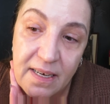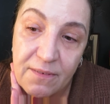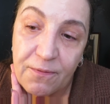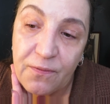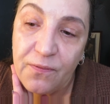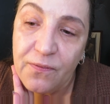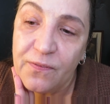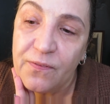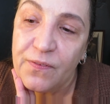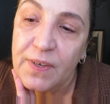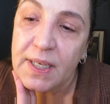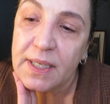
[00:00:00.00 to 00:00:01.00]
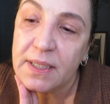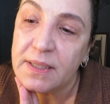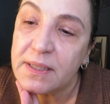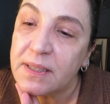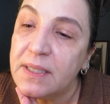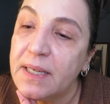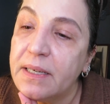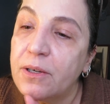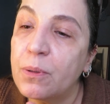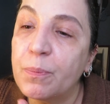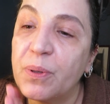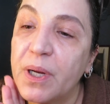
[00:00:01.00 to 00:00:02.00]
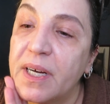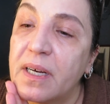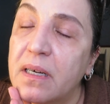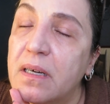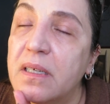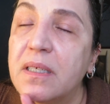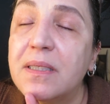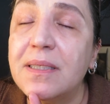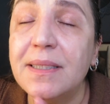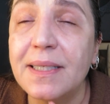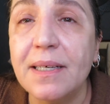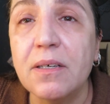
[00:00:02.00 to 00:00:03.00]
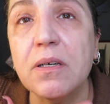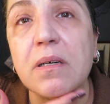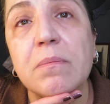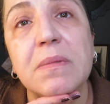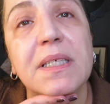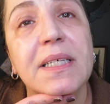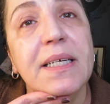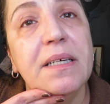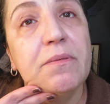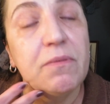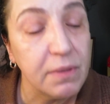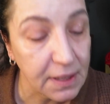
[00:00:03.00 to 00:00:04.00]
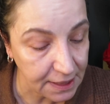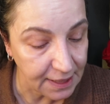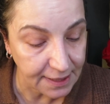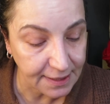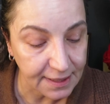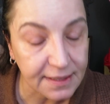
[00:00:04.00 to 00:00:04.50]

it feels like you're putting on a serum. It really,